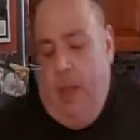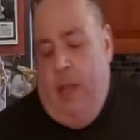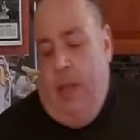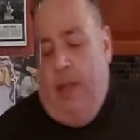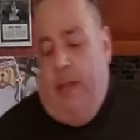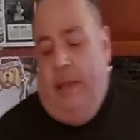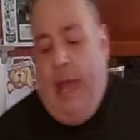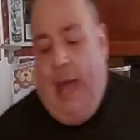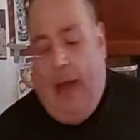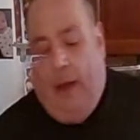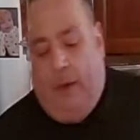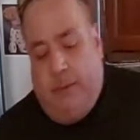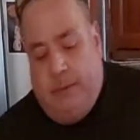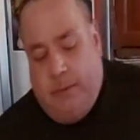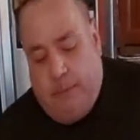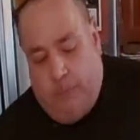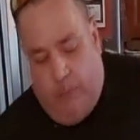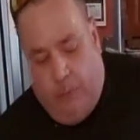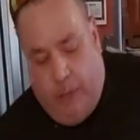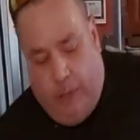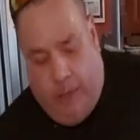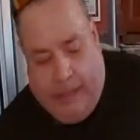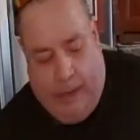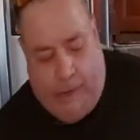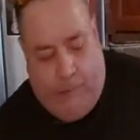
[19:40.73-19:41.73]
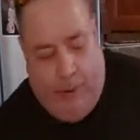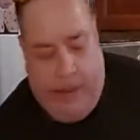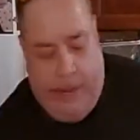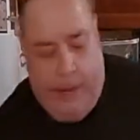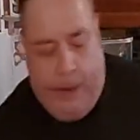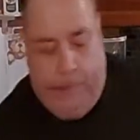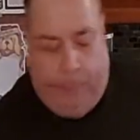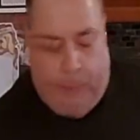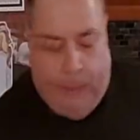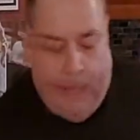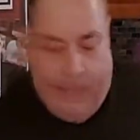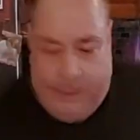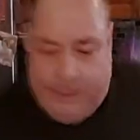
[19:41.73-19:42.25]
Now, we're going to get ready
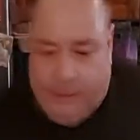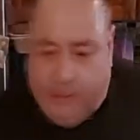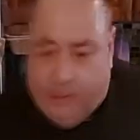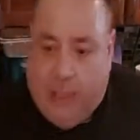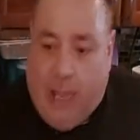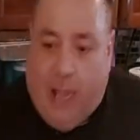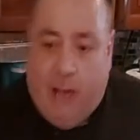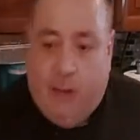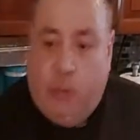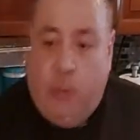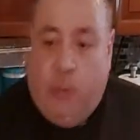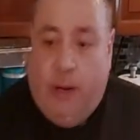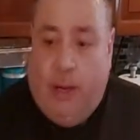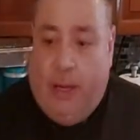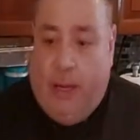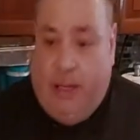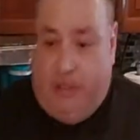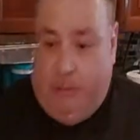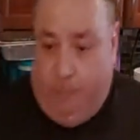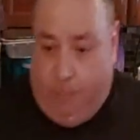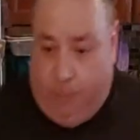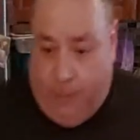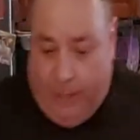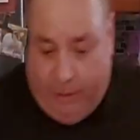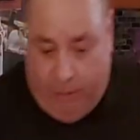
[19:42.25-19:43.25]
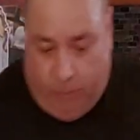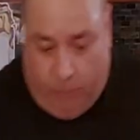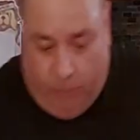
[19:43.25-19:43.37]
to plate this, guys. You want to get some plates?